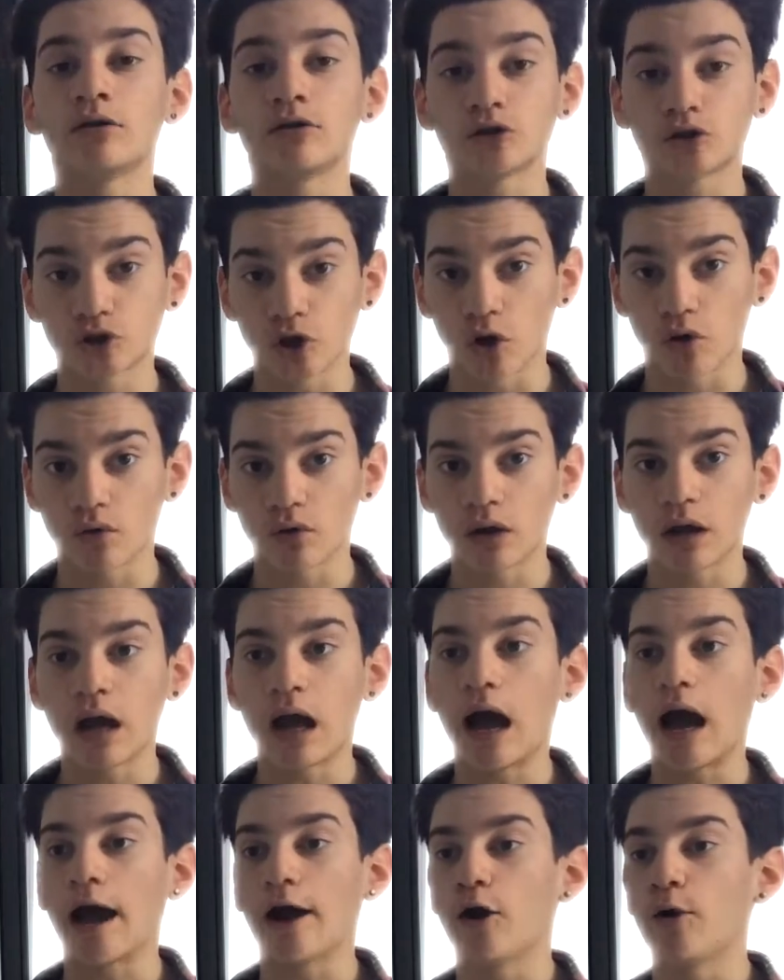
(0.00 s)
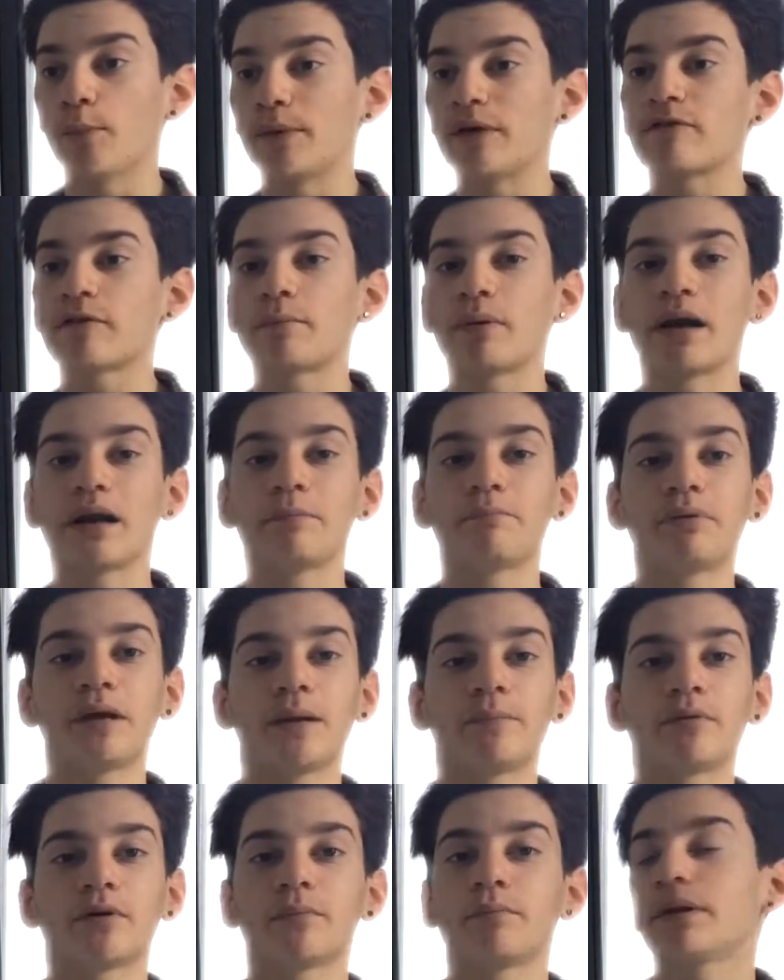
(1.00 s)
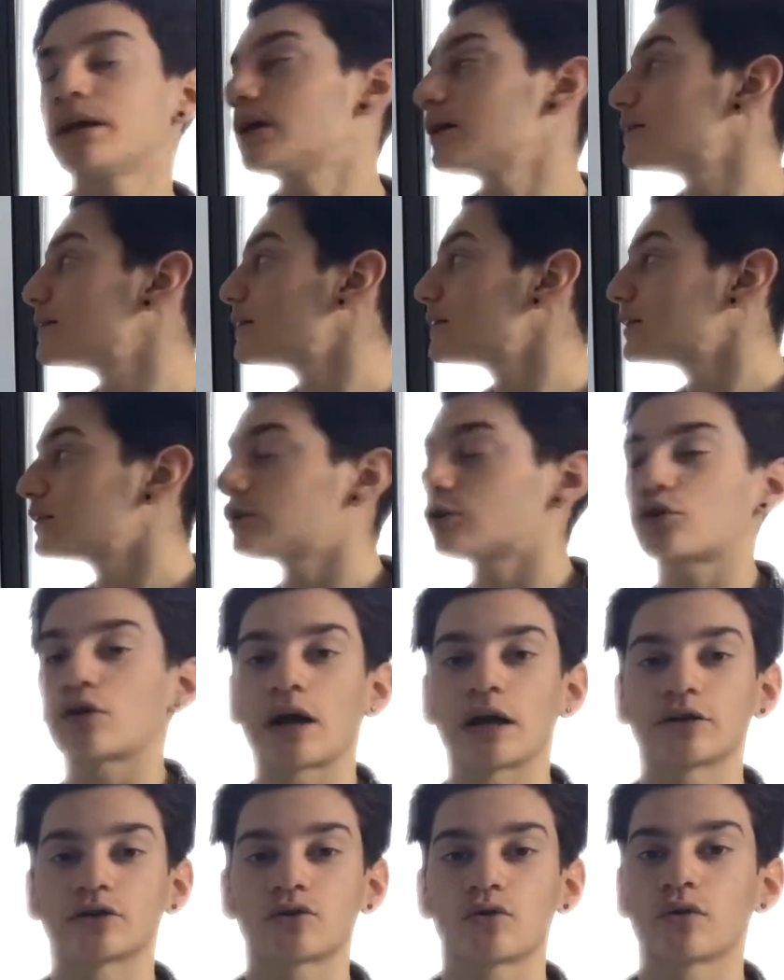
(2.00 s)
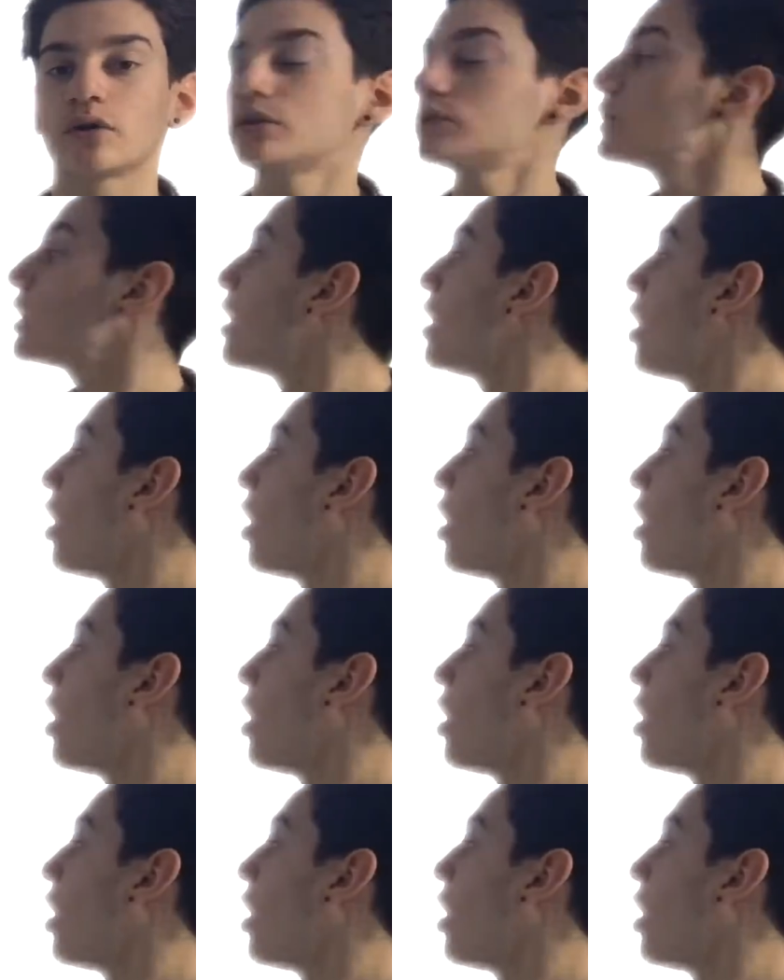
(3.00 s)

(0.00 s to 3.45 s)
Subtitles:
So, I hope you have a pen and paper because this is the crash course